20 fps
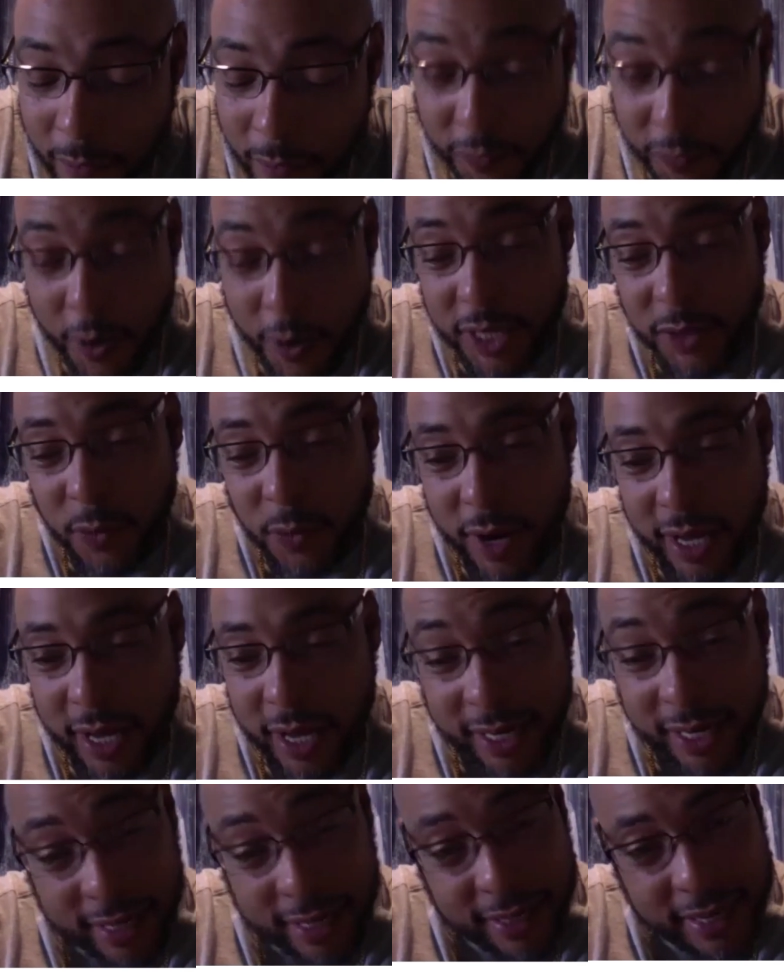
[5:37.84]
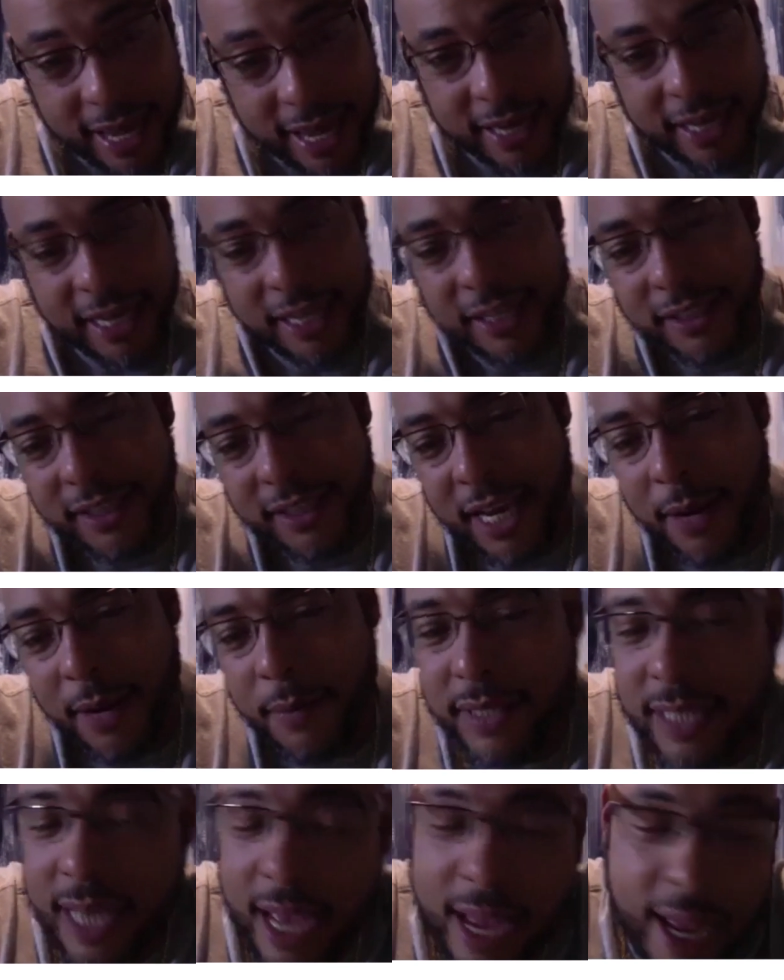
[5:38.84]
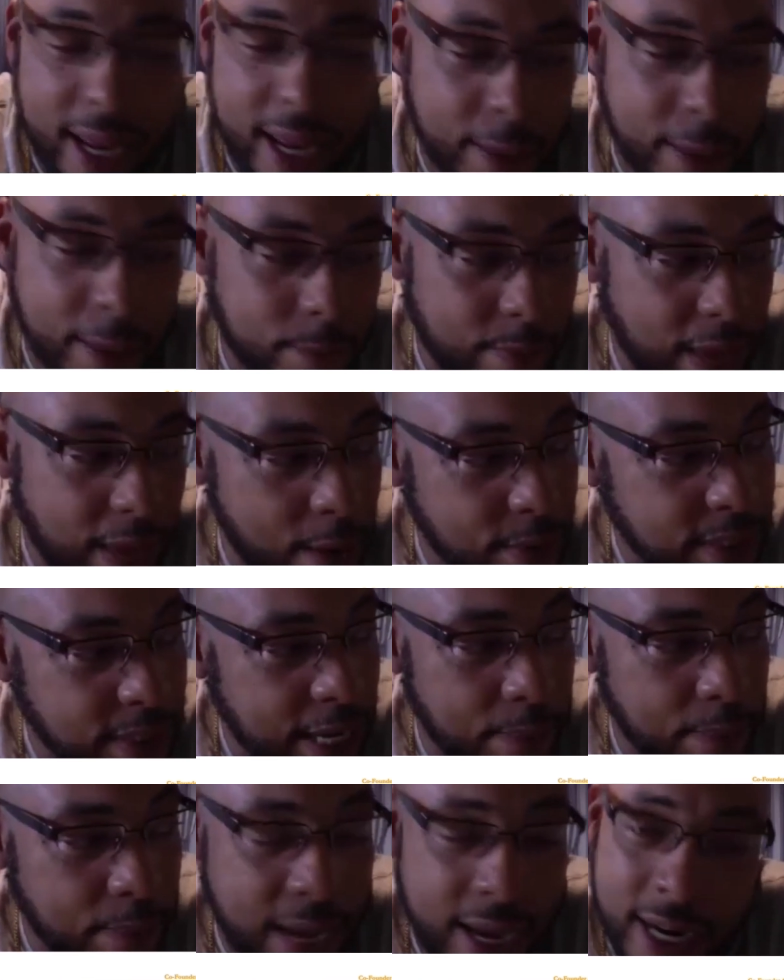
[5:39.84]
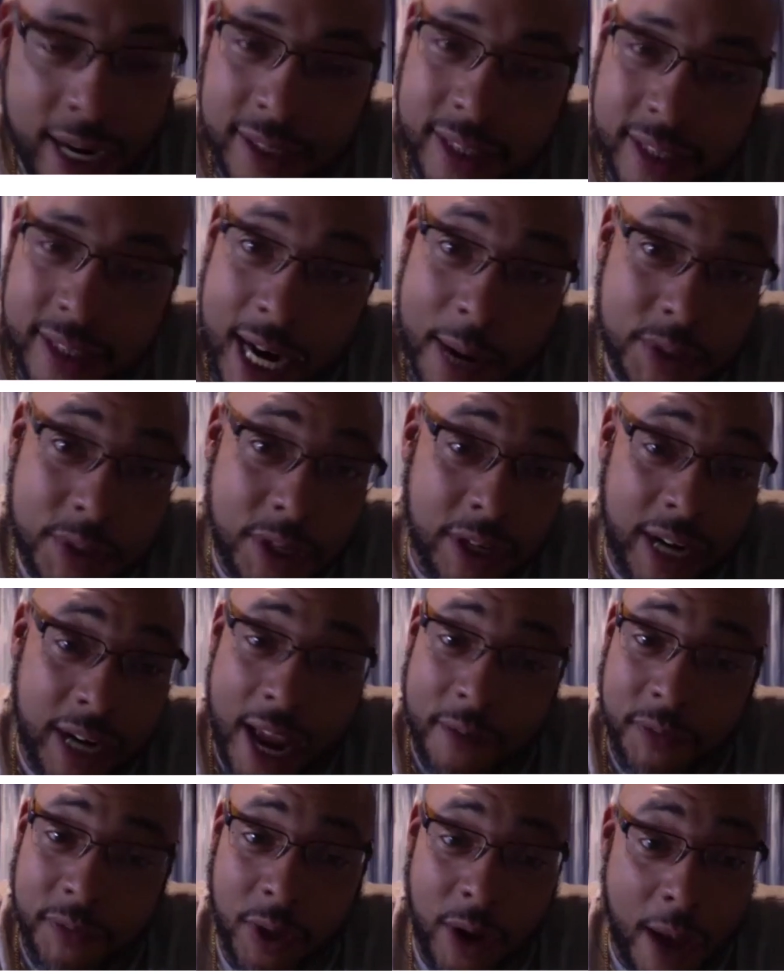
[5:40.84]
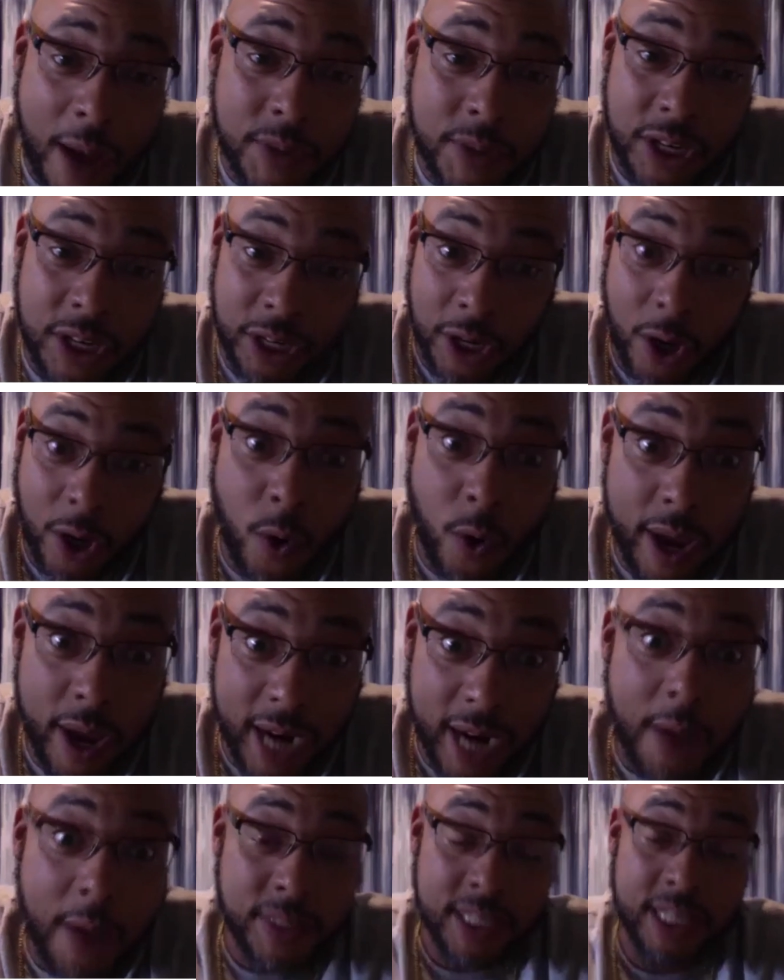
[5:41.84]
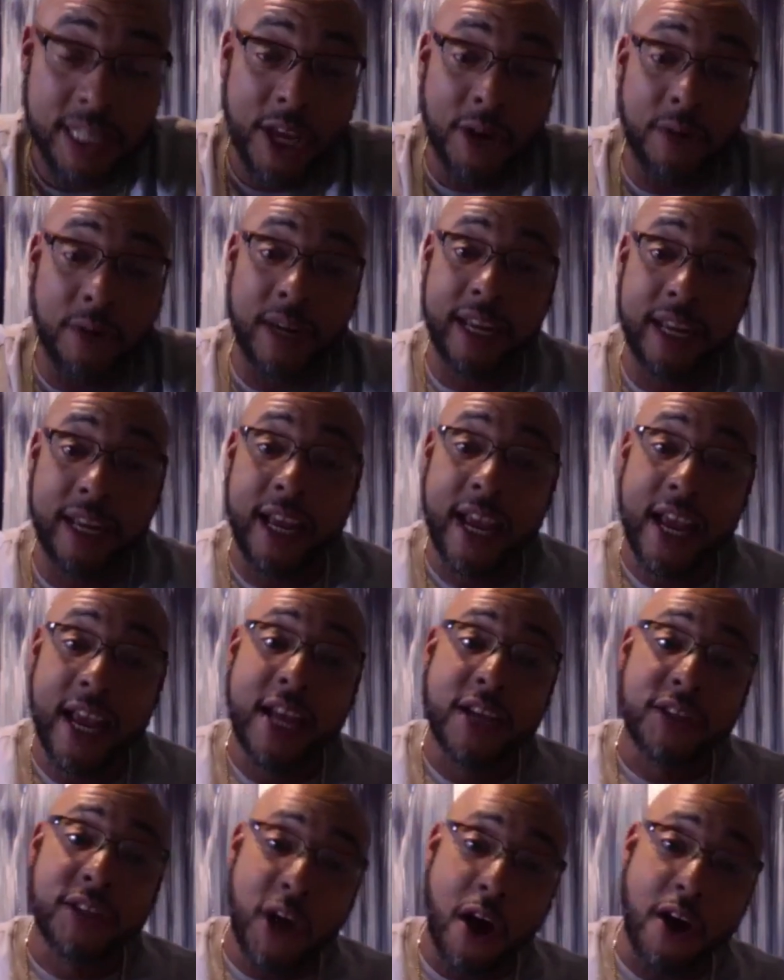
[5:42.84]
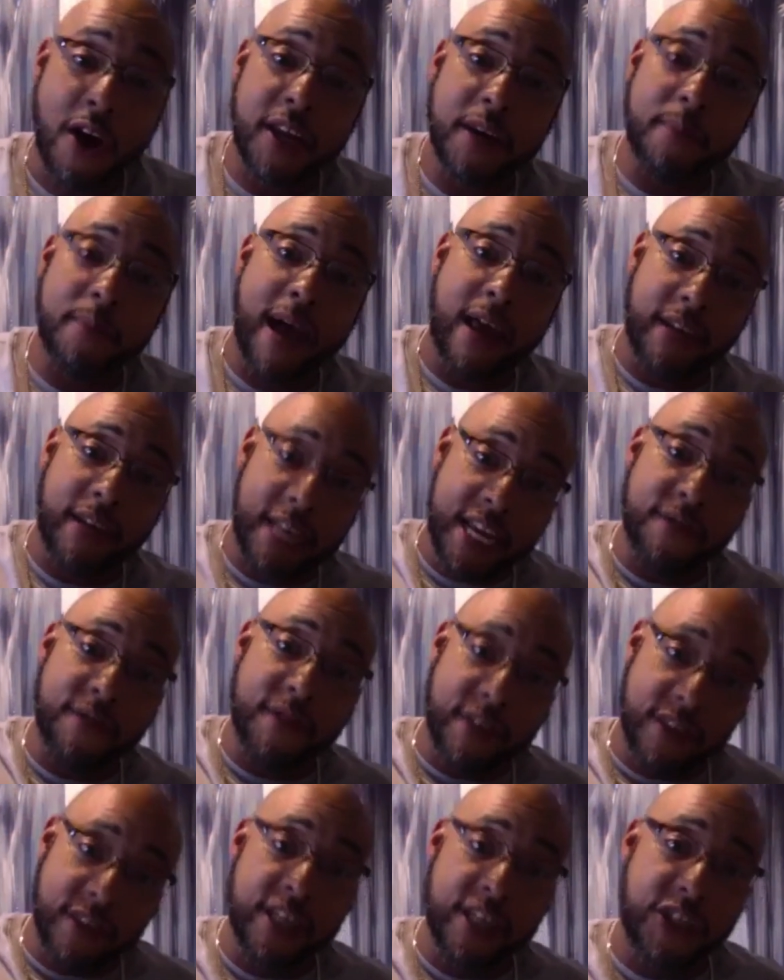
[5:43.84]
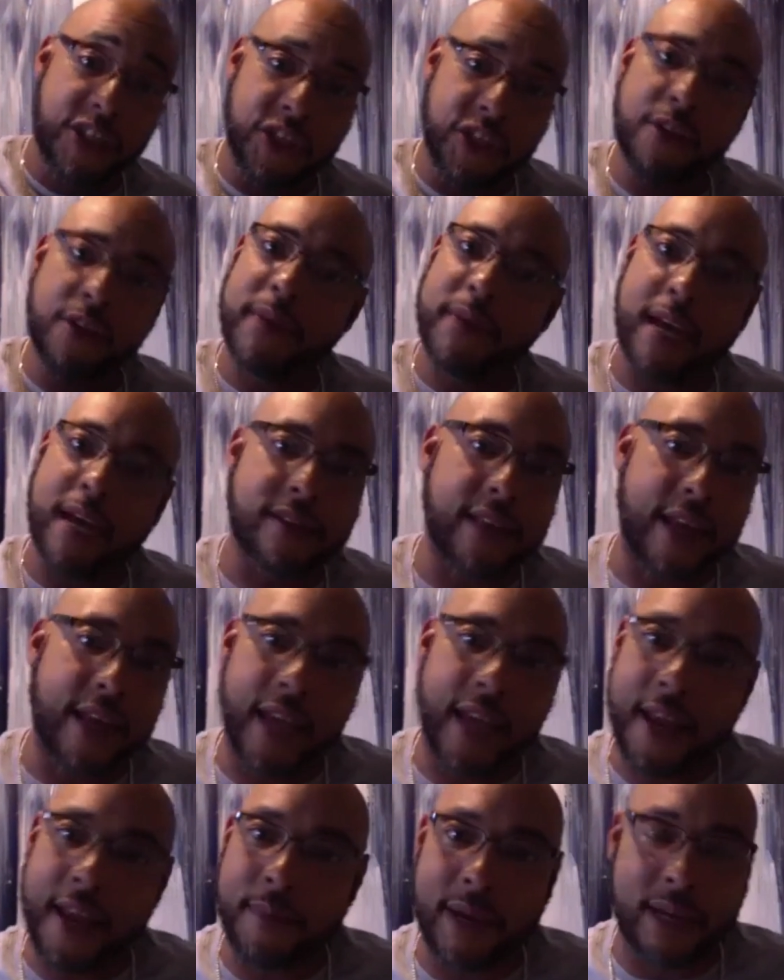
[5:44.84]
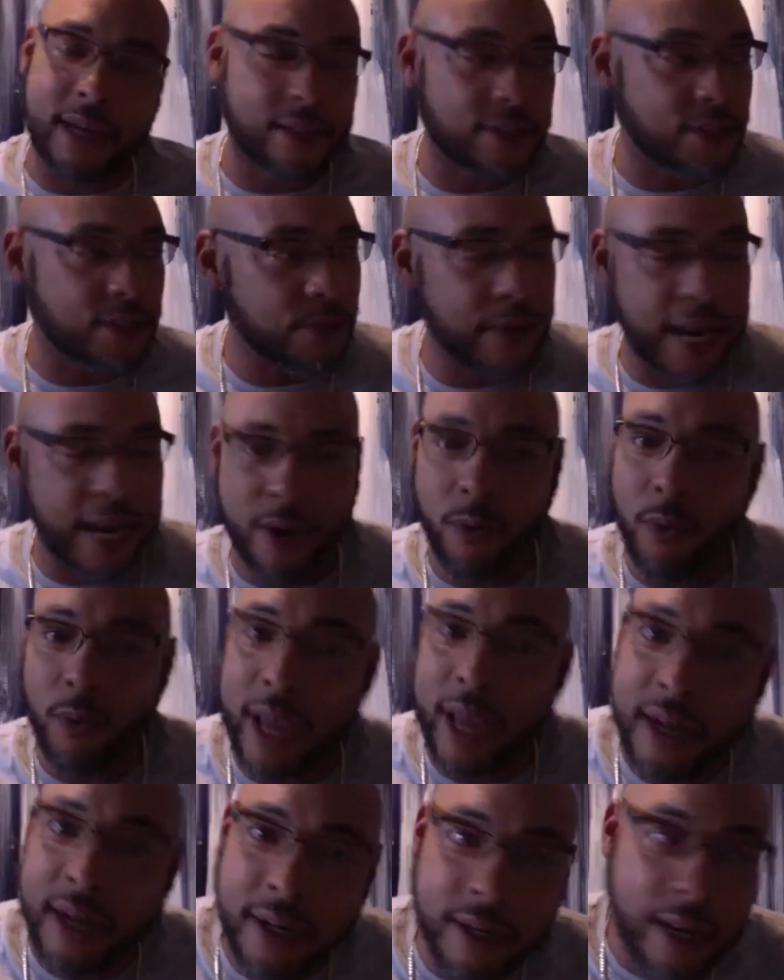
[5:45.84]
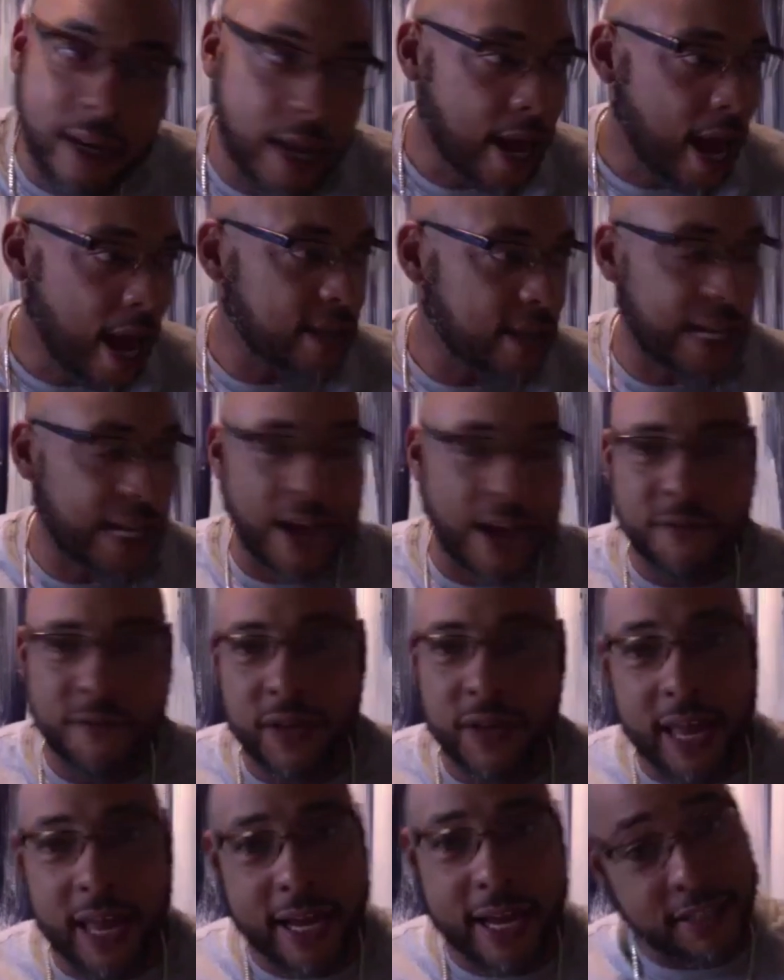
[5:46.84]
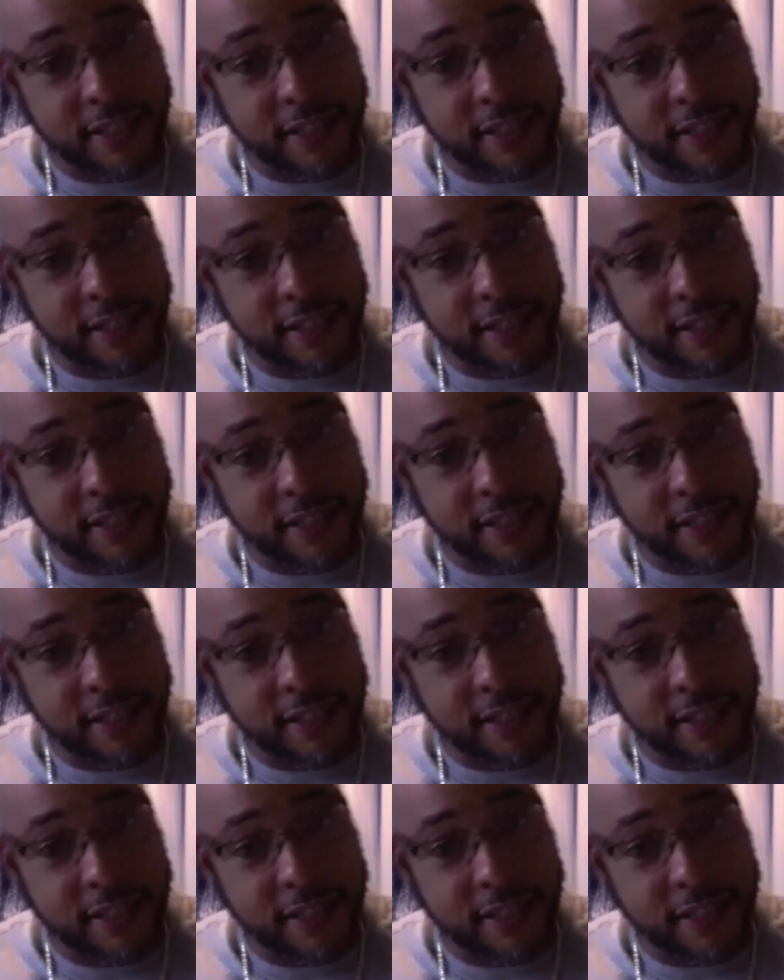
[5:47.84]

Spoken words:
before his win in Connecticut, I was like, man, I thought I was gonna quit. I was literally talking about leaving this year because I was like, hey man, this dude ain't winning. I was like, I feel like